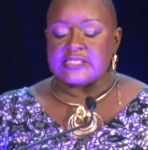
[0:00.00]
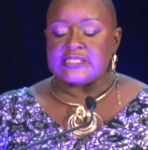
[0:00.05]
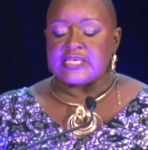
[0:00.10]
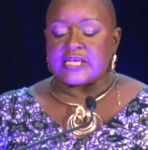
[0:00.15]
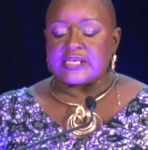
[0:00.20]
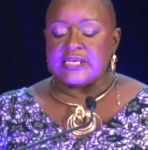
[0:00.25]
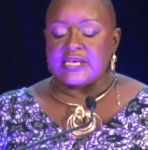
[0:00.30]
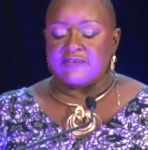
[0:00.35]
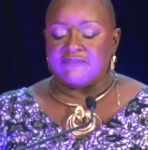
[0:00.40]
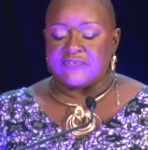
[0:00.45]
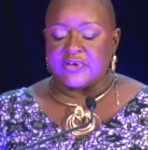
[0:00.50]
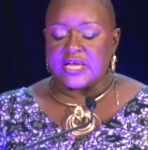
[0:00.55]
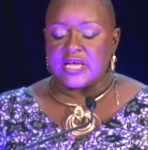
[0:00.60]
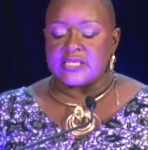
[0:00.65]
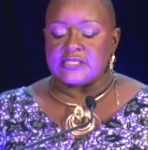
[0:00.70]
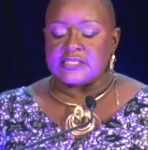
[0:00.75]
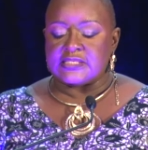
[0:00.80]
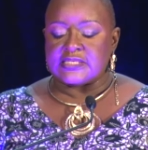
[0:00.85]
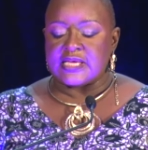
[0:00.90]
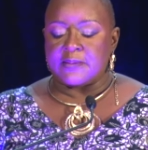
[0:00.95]

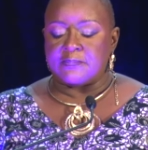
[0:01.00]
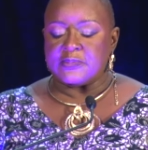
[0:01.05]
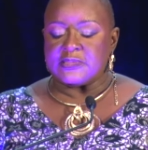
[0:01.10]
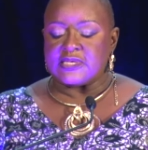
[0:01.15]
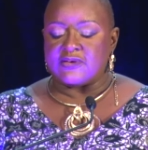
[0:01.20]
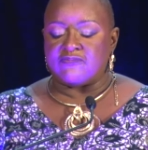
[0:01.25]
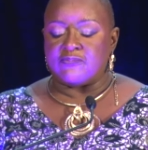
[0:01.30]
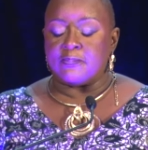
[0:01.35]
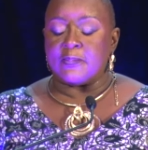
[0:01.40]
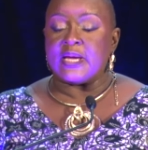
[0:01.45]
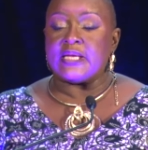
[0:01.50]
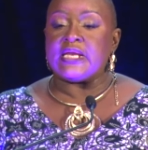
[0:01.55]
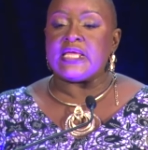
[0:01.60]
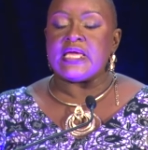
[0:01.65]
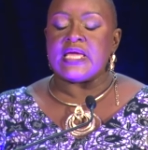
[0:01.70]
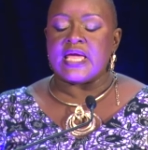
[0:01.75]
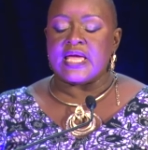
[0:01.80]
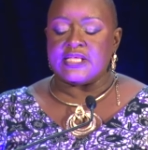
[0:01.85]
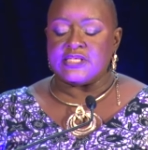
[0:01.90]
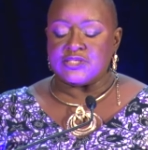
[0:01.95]
significant sums of
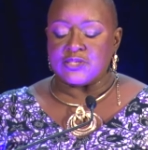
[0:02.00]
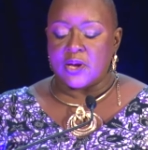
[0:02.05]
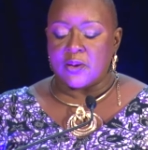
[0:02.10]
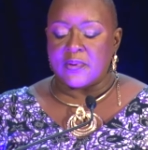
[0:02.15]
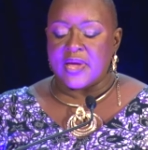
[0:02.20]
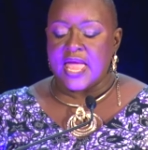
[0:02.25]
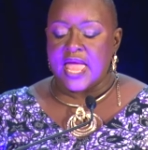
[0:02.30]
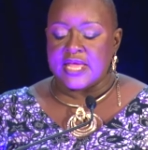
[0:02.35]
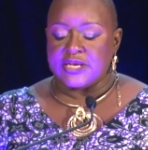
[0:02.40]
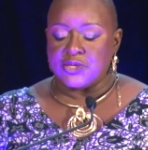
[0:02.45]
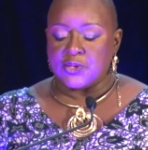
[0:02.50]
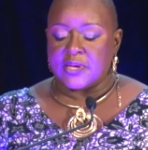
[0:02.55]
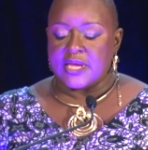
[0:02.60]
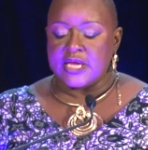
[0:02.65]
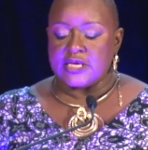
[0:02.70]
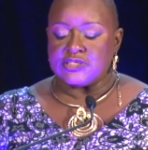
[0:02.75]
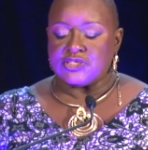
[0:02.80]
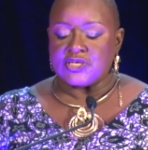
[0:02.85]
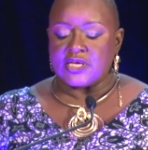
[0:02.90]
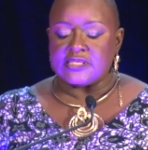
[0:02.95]
money into our
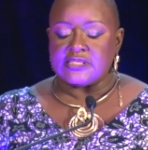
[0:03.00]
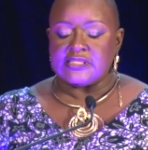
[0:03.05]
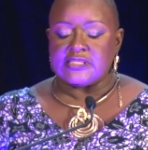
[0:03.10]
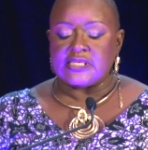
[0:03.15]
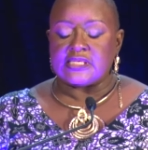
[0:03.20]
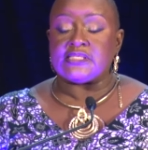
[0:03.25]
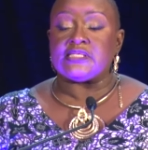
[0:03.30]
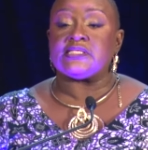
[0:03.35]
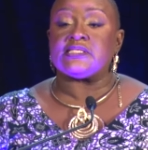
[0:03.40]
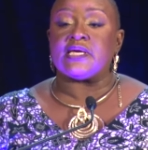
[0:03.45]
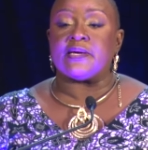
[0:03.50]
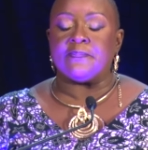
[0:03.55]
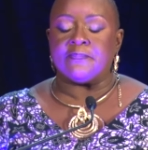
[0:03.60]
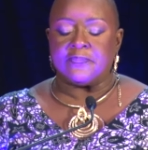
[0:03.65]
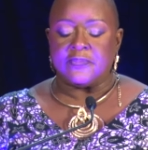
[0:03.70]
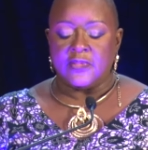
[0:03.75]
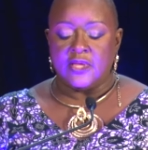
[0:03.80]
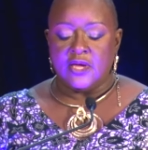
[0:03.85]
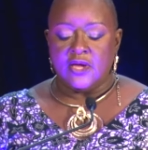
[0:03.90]
education system,